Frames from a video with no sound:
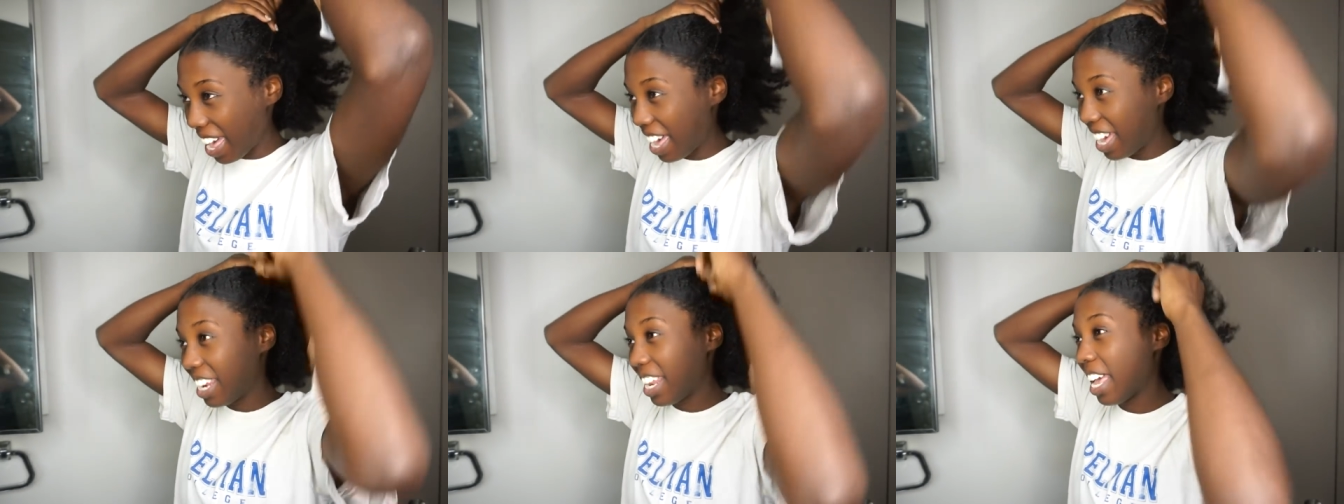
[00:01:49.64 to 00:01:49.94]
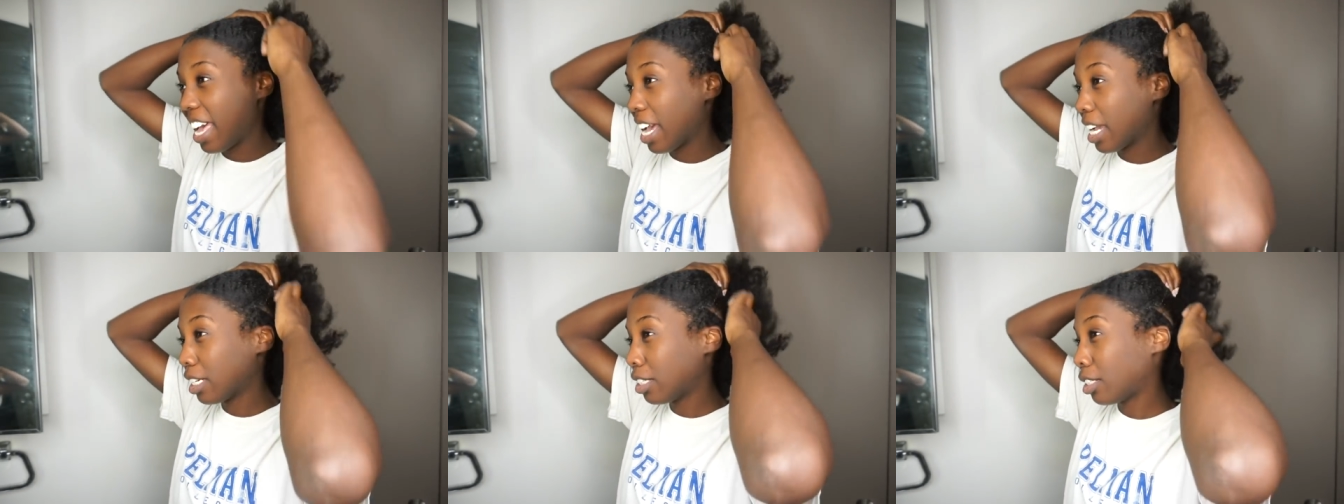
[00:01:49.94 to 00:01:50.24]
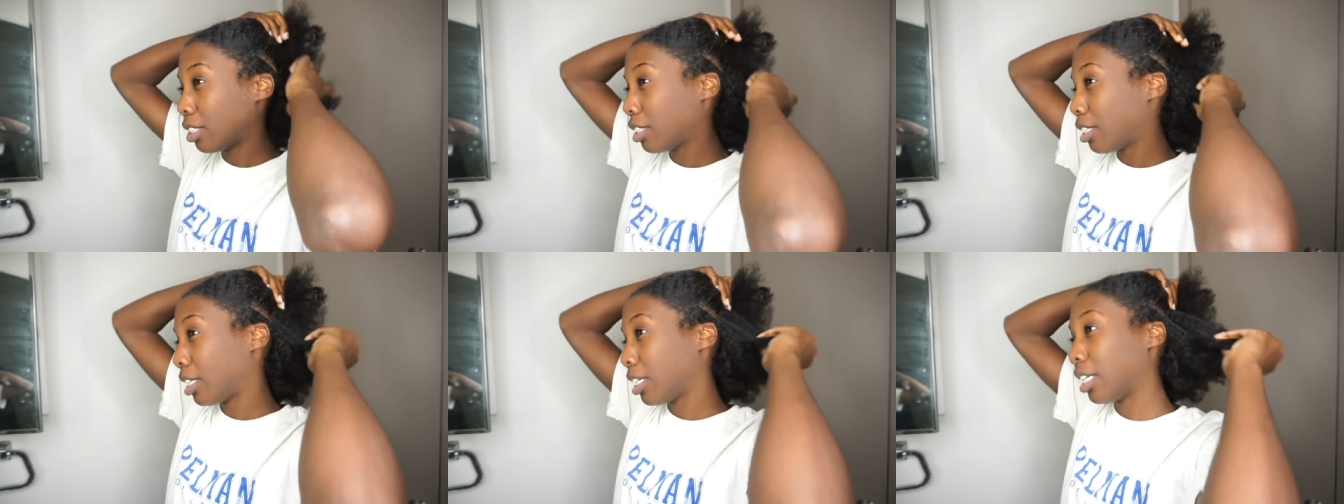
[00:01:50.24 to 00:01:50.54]
I had to
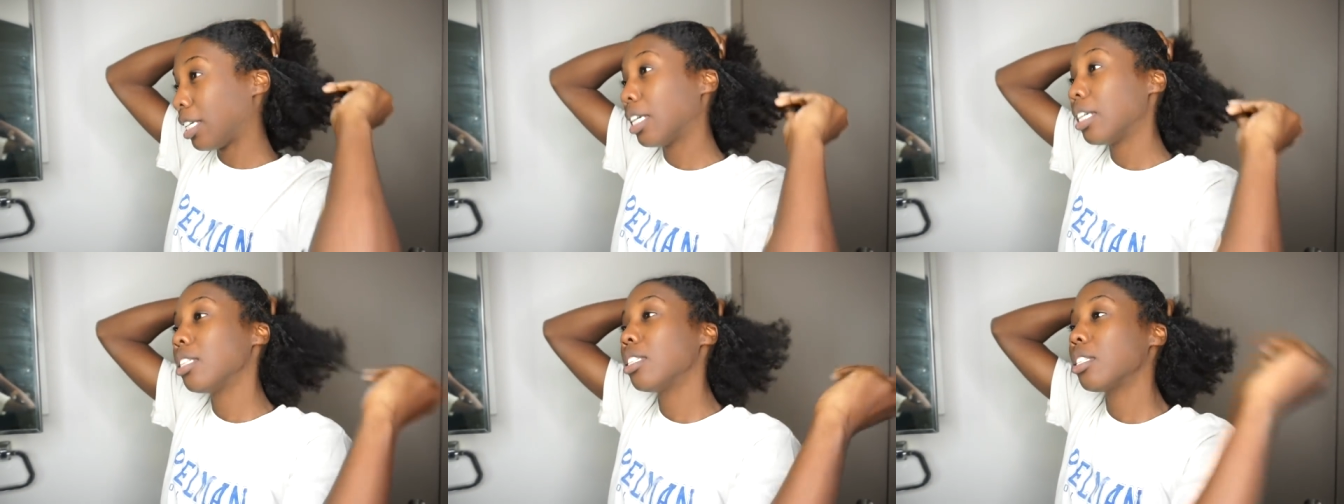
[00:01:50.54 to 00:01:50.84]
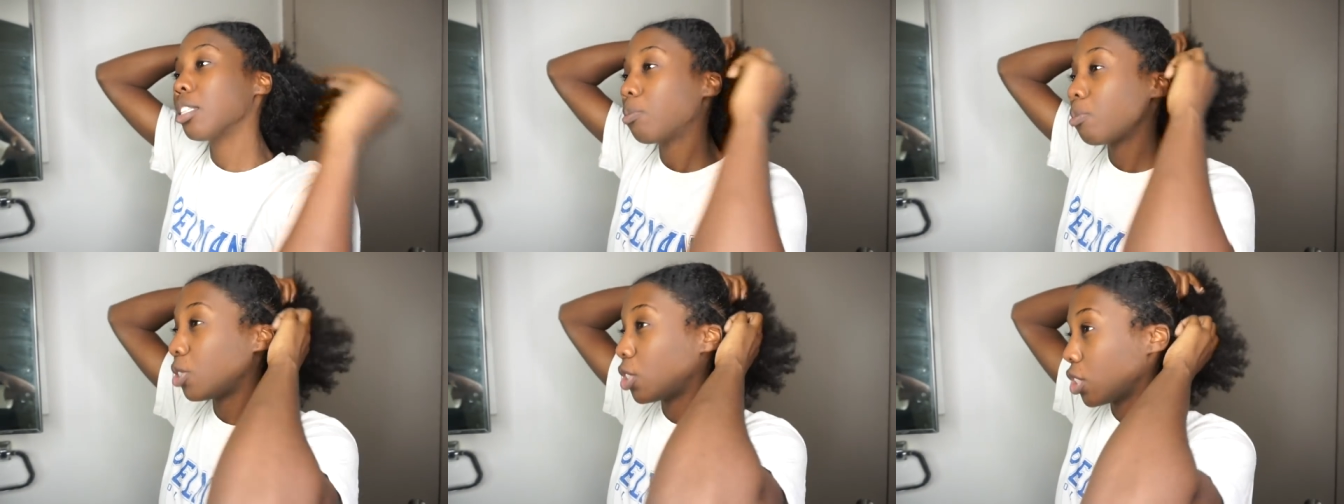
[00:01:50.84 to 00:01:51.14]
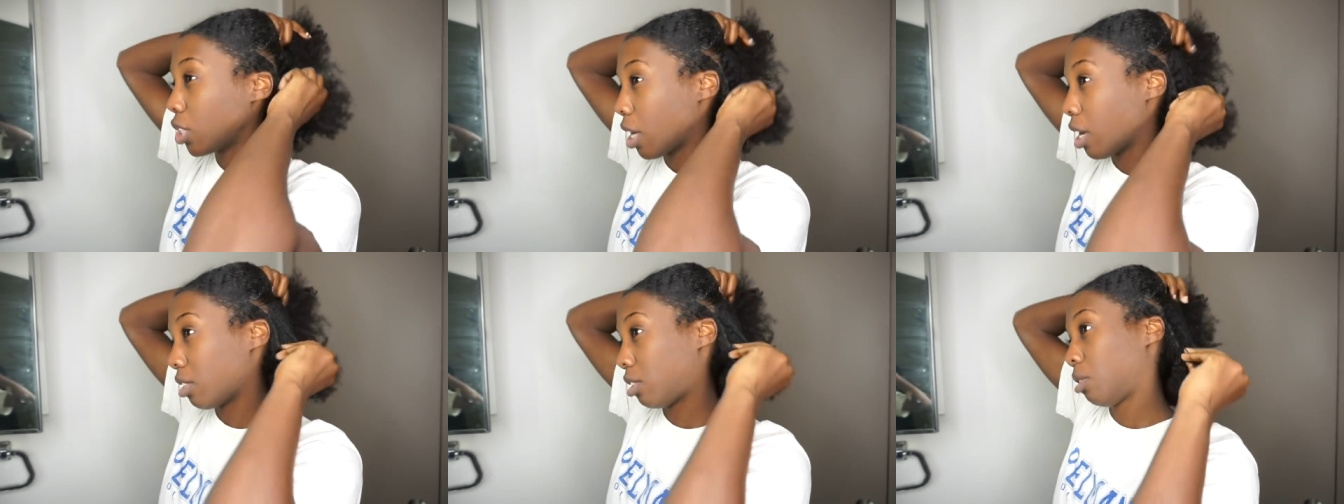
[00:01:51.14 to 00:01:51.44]
actually get some
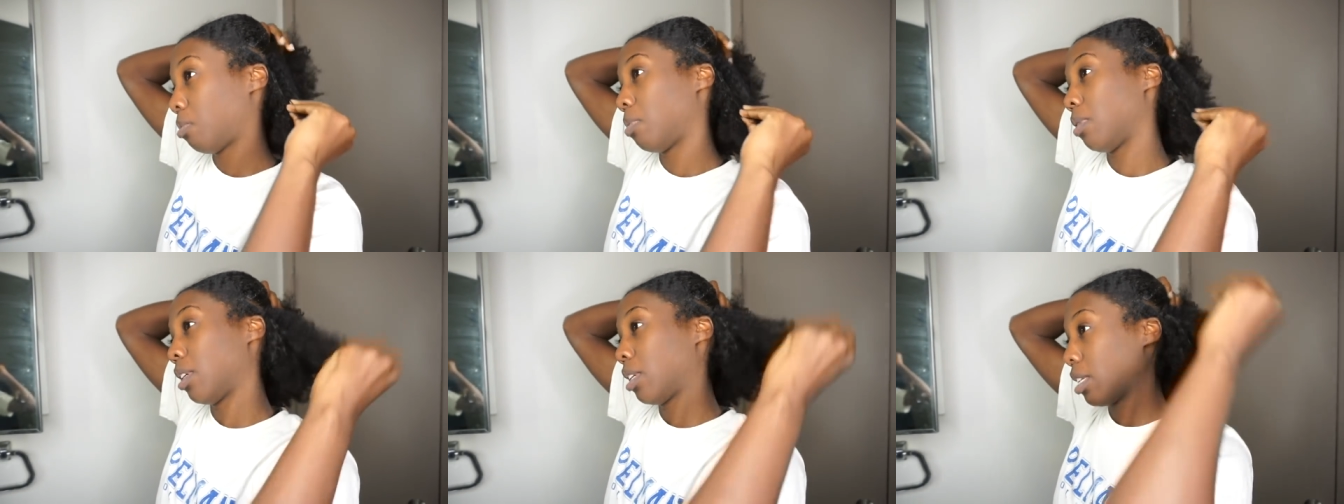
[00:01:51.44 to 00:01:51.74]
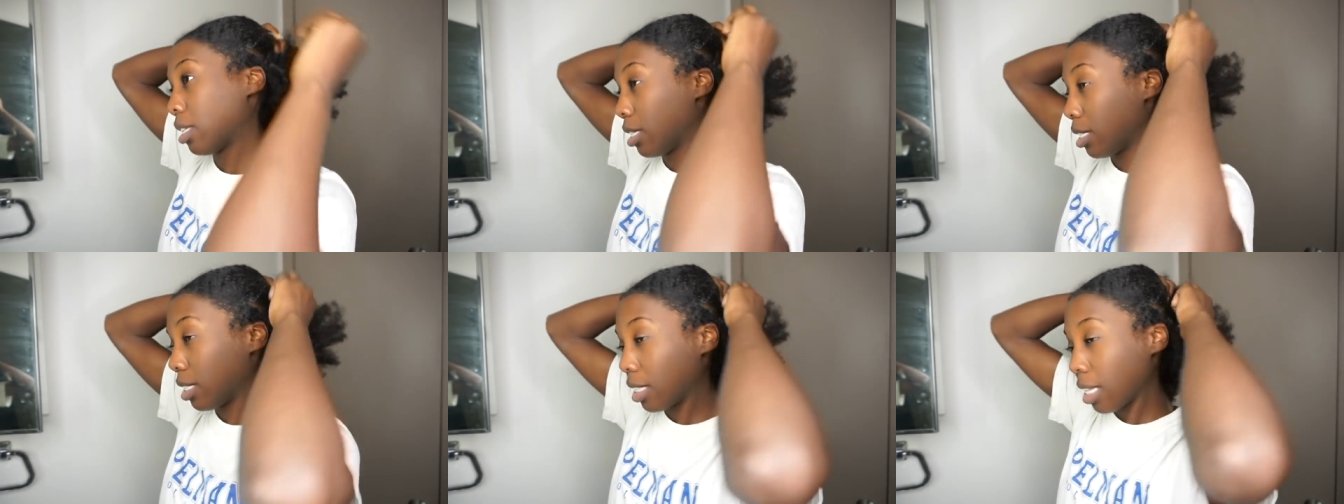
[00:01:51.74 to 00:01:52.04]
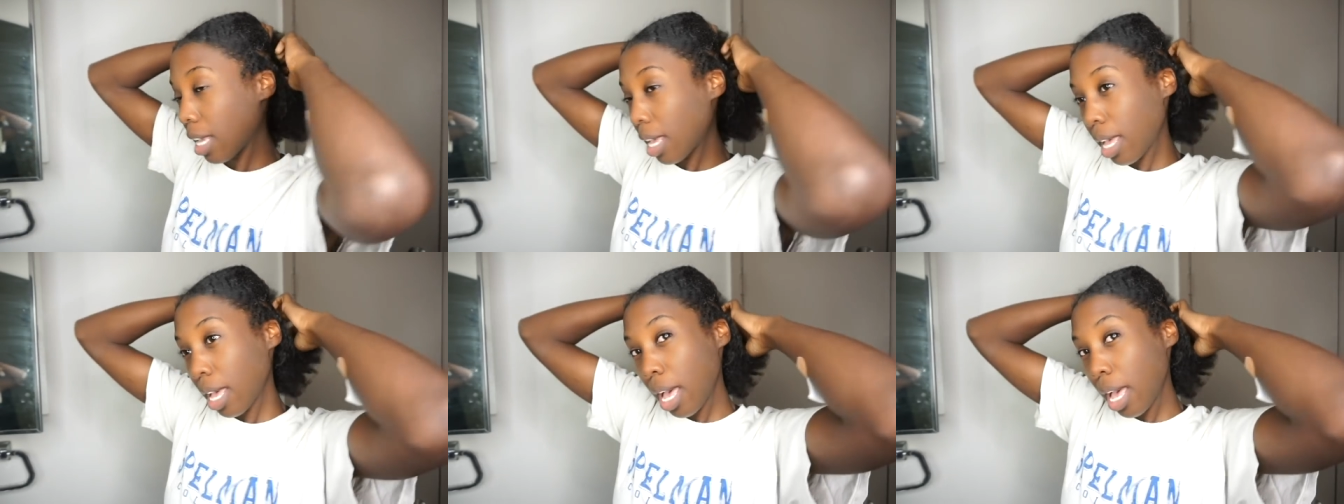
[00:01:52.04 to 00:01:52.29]
shots because